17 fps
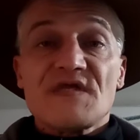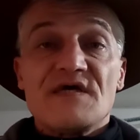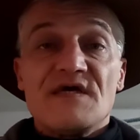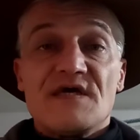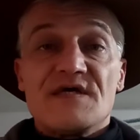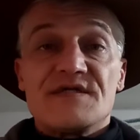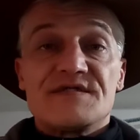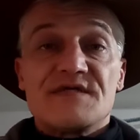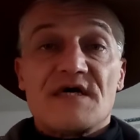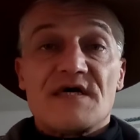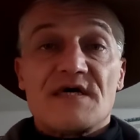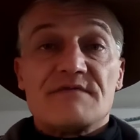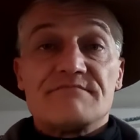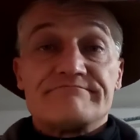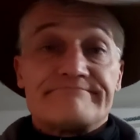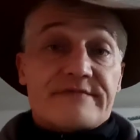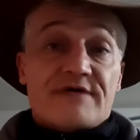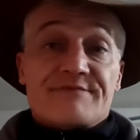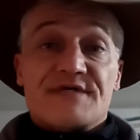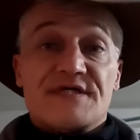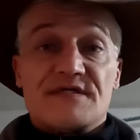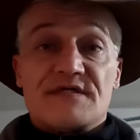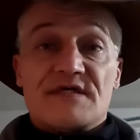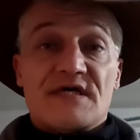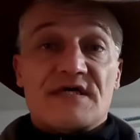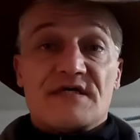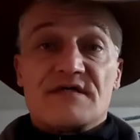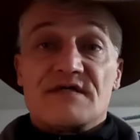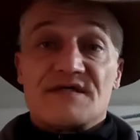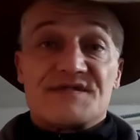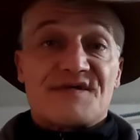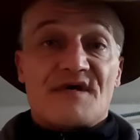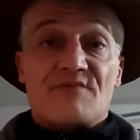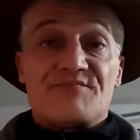I mean, hey,
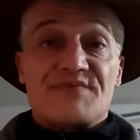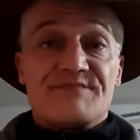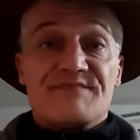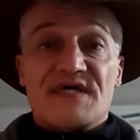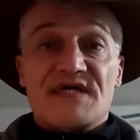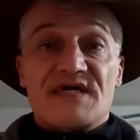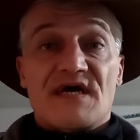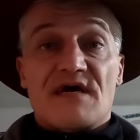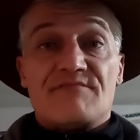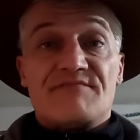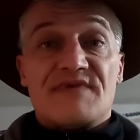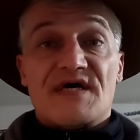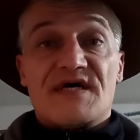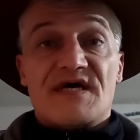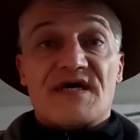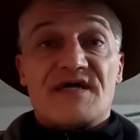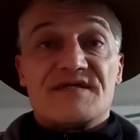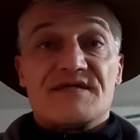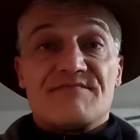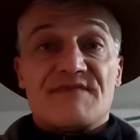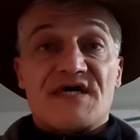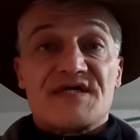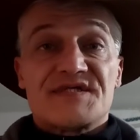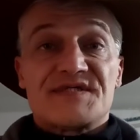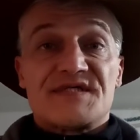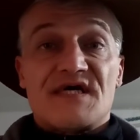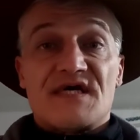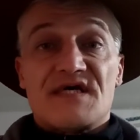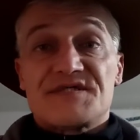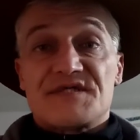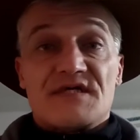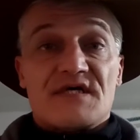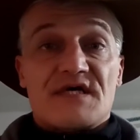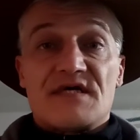it's helping me out by adding to my stash,
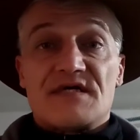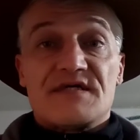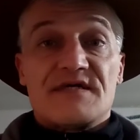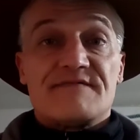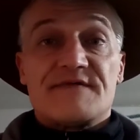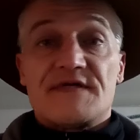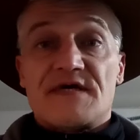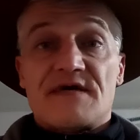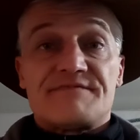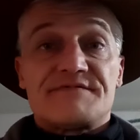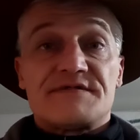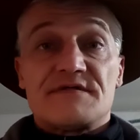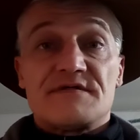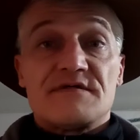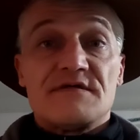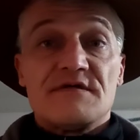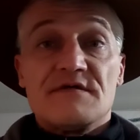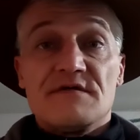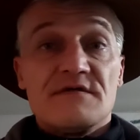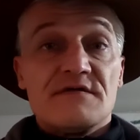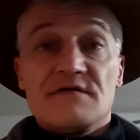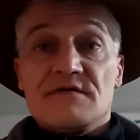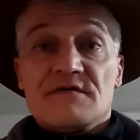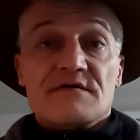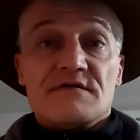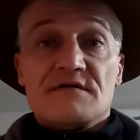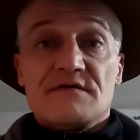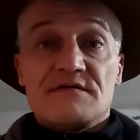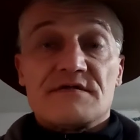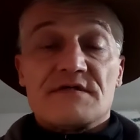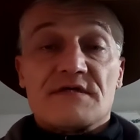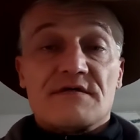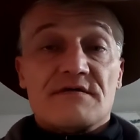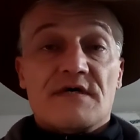and I don't even have to,
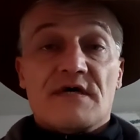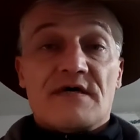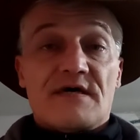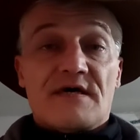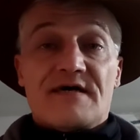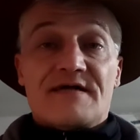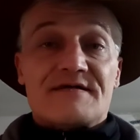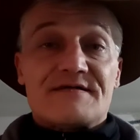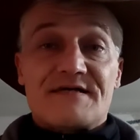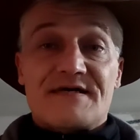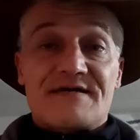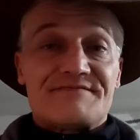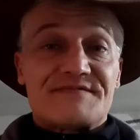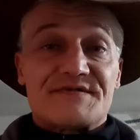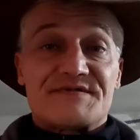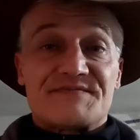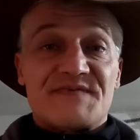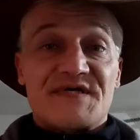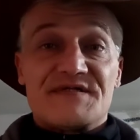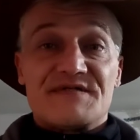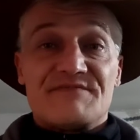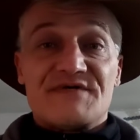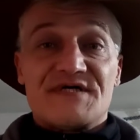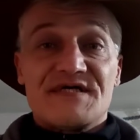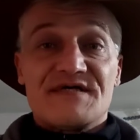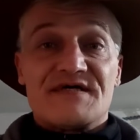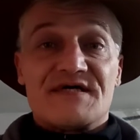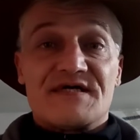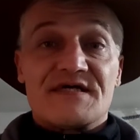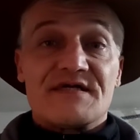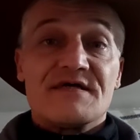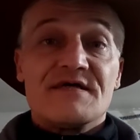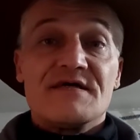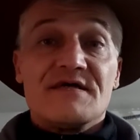I don't have to spend the money on
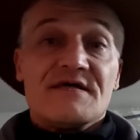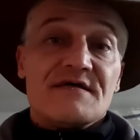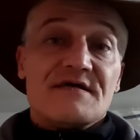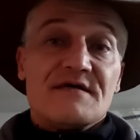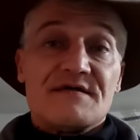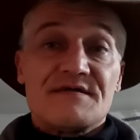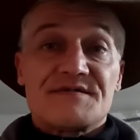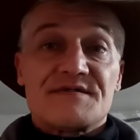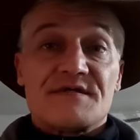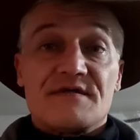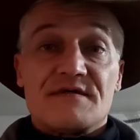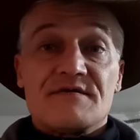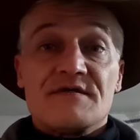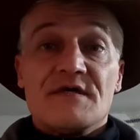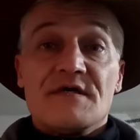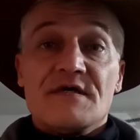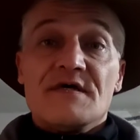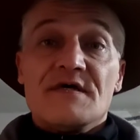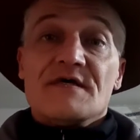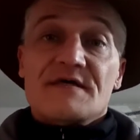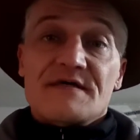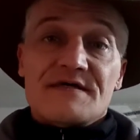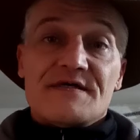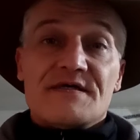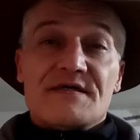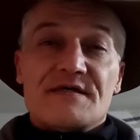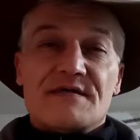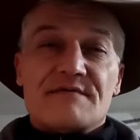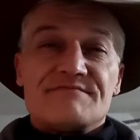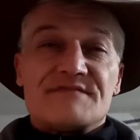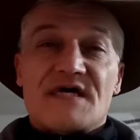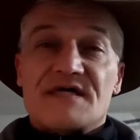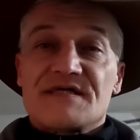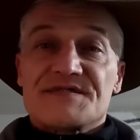it. So, and
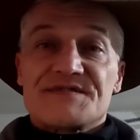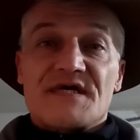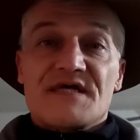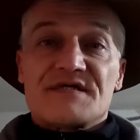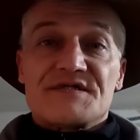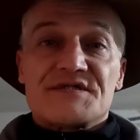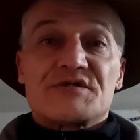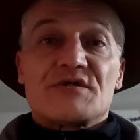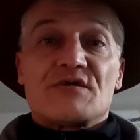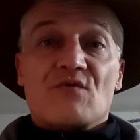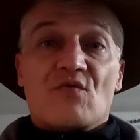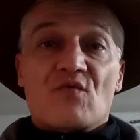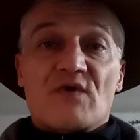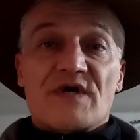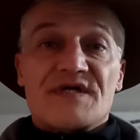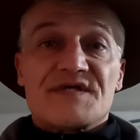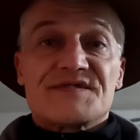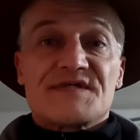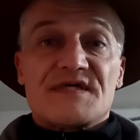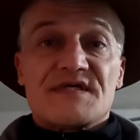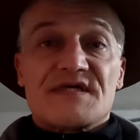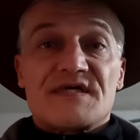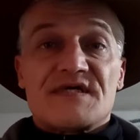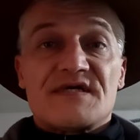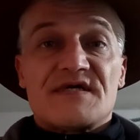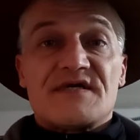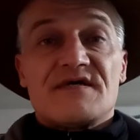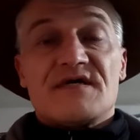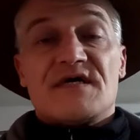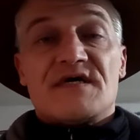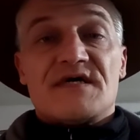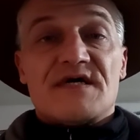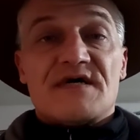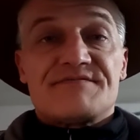not exactly sure when it's going to get here.
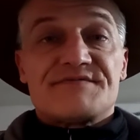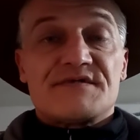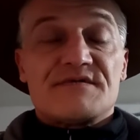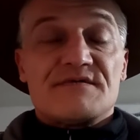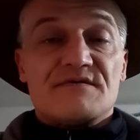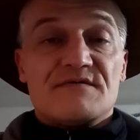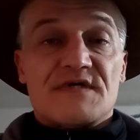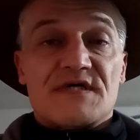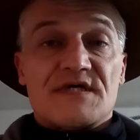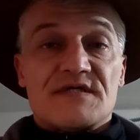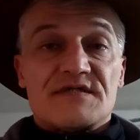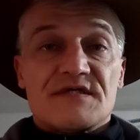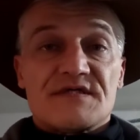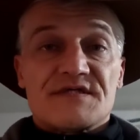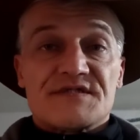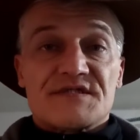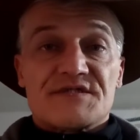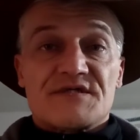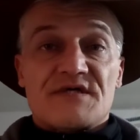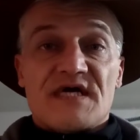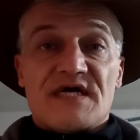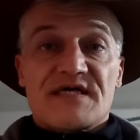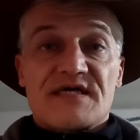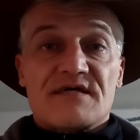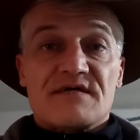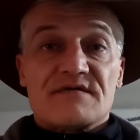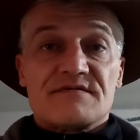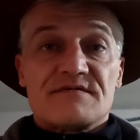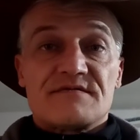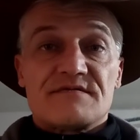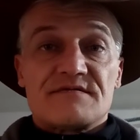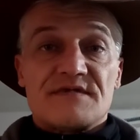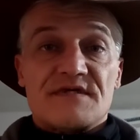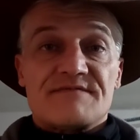I'll have to look at the tracking
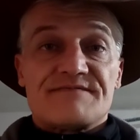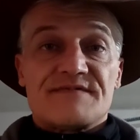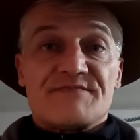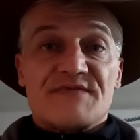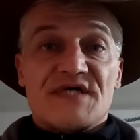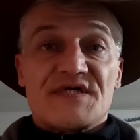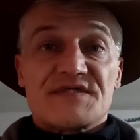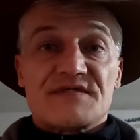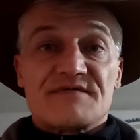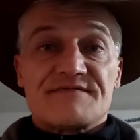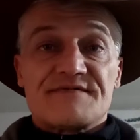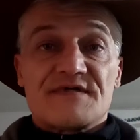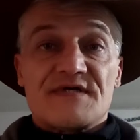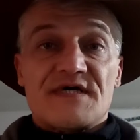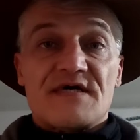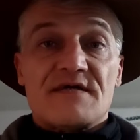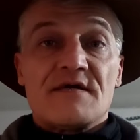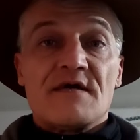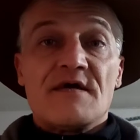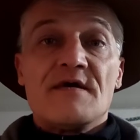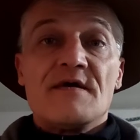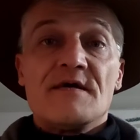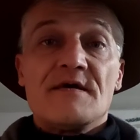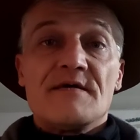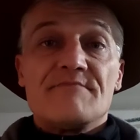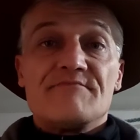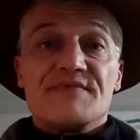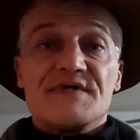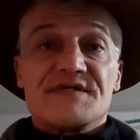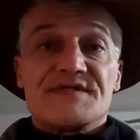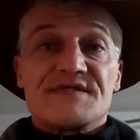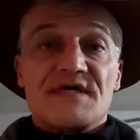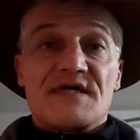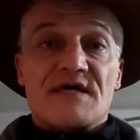information for that.
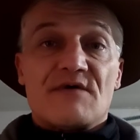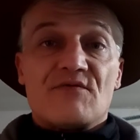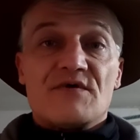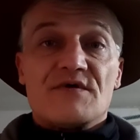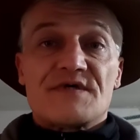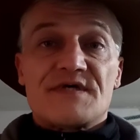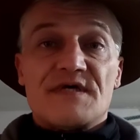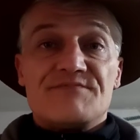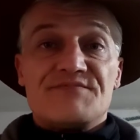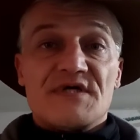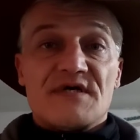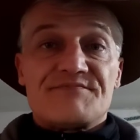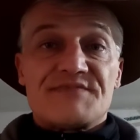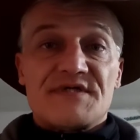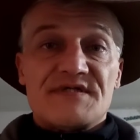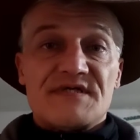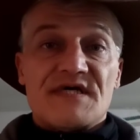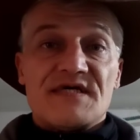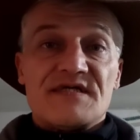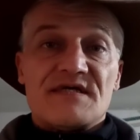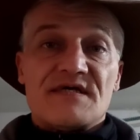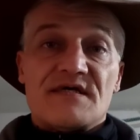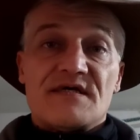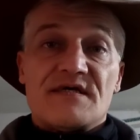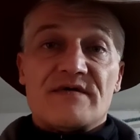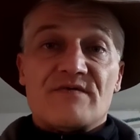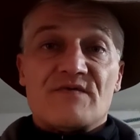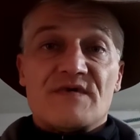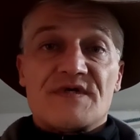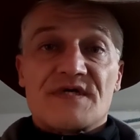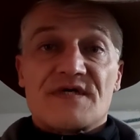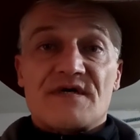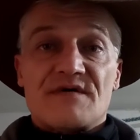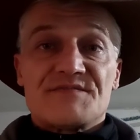But we'll keep you up to date. And when
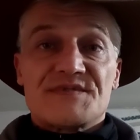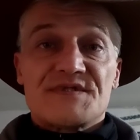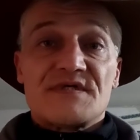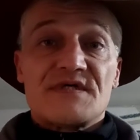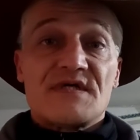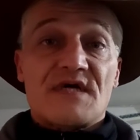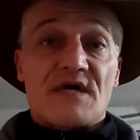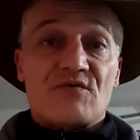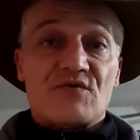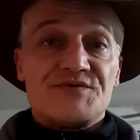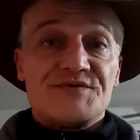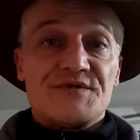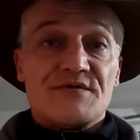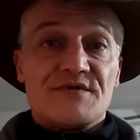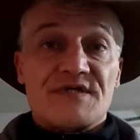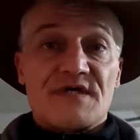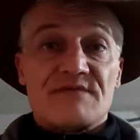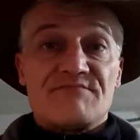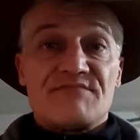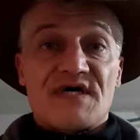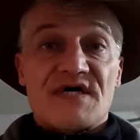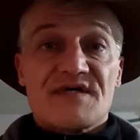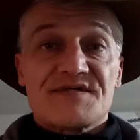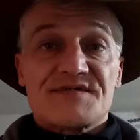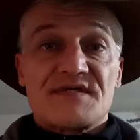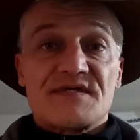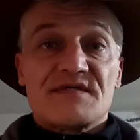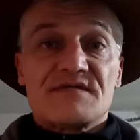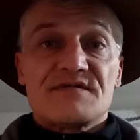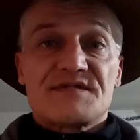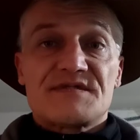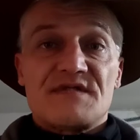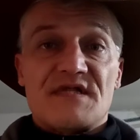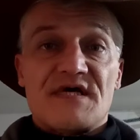it comes in, I will do an unboxing
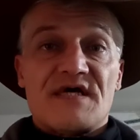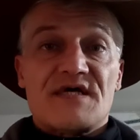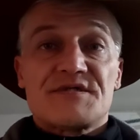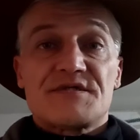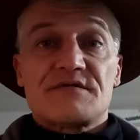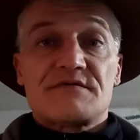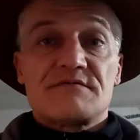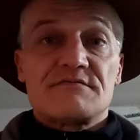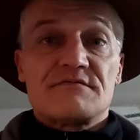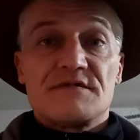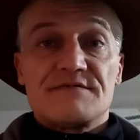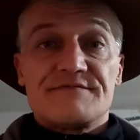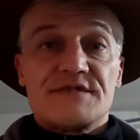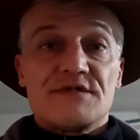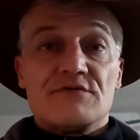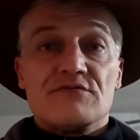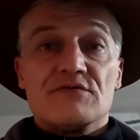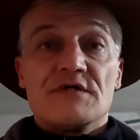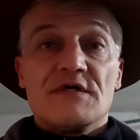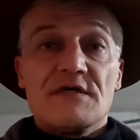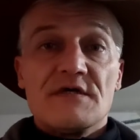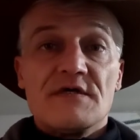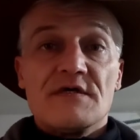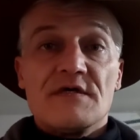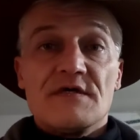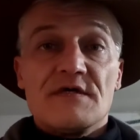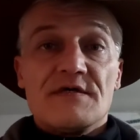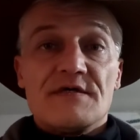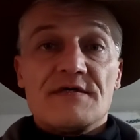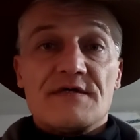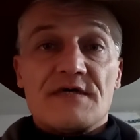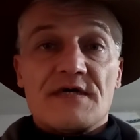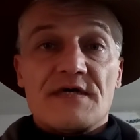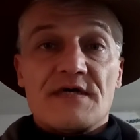/ review.
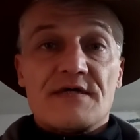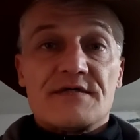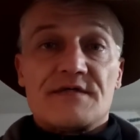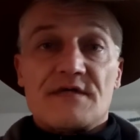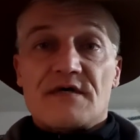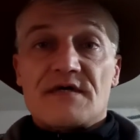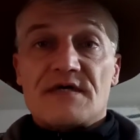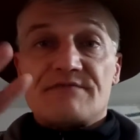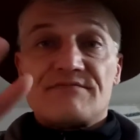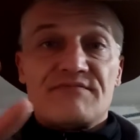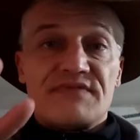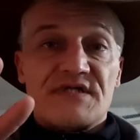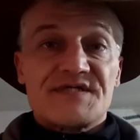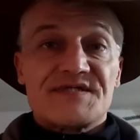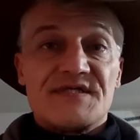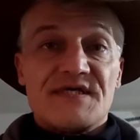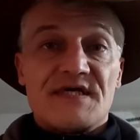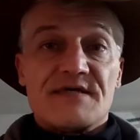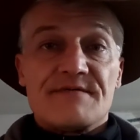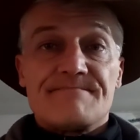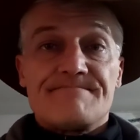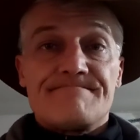Y'all have a blessed day.